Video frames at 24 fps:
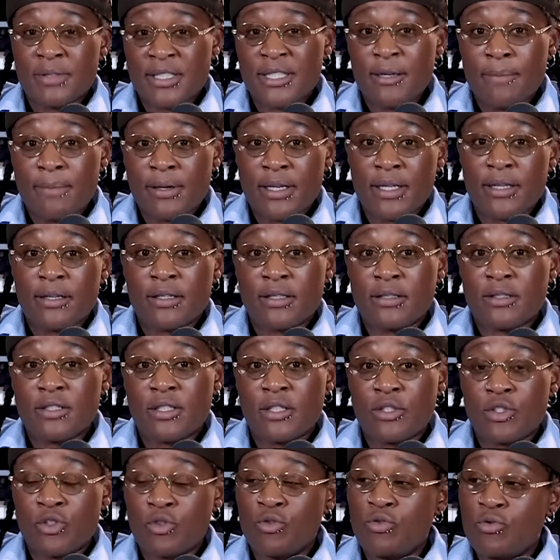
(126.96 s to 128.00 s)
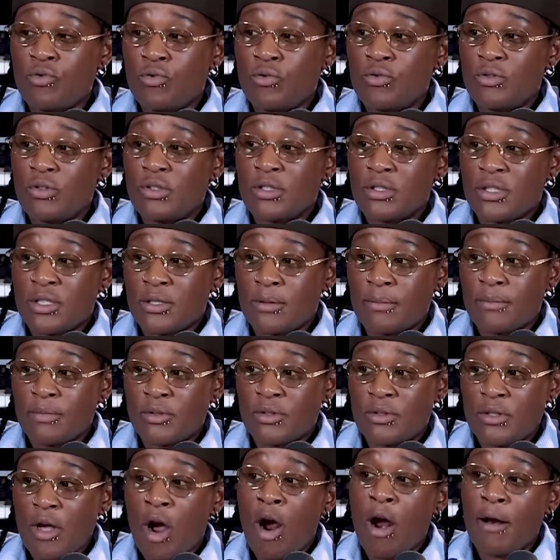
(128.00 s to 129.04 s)
Timbaland to do
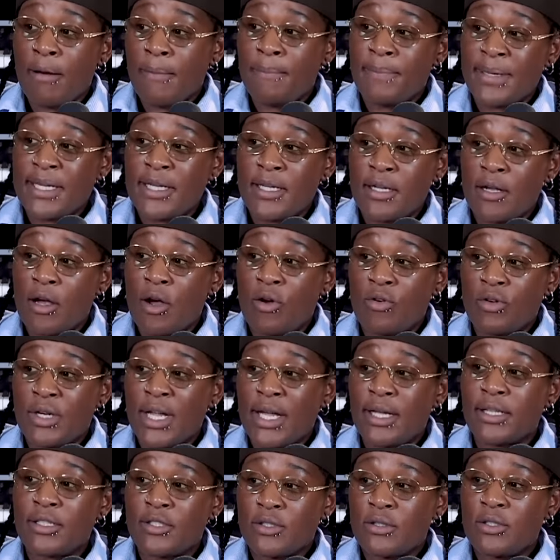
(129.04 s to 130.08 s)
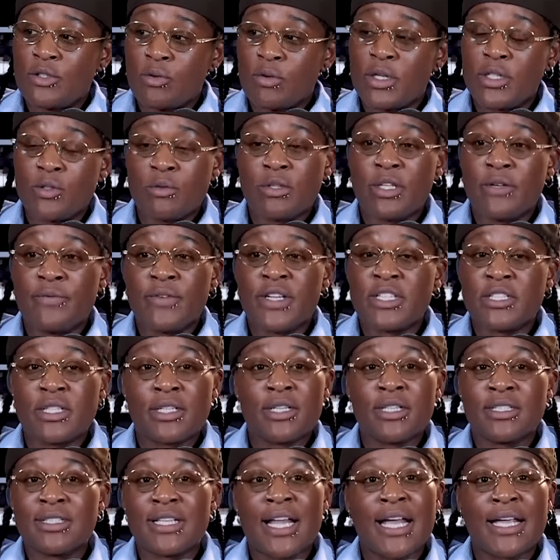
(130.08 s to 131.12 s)
some R&B on that 2020
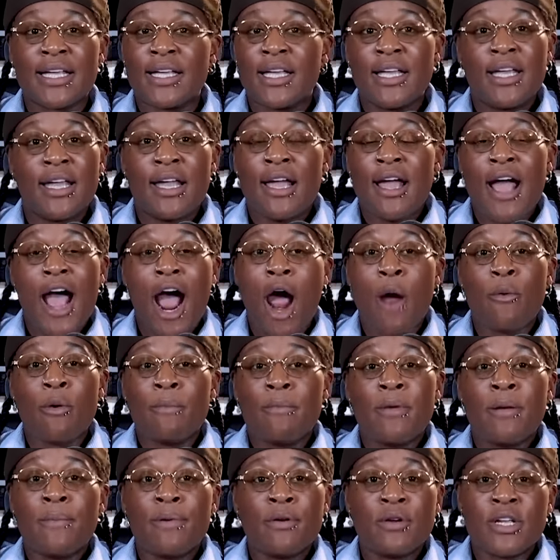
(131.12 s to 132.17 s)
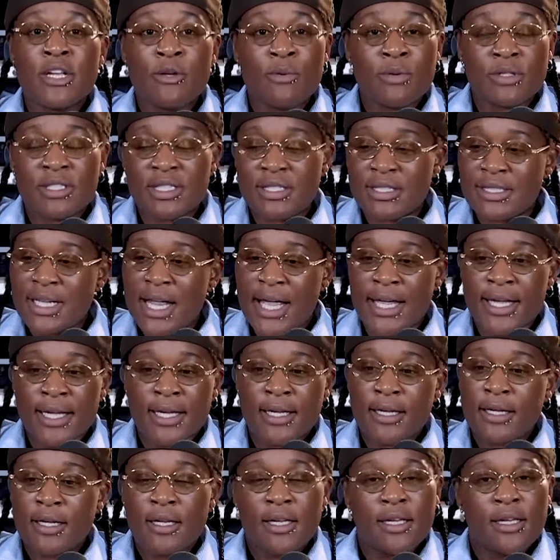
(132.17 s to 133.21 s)
Vision. Cause like, I remember he was just
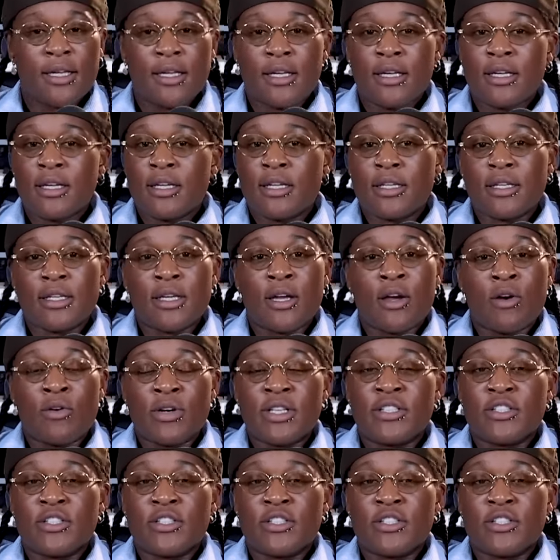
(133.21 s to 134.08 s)
like, yo,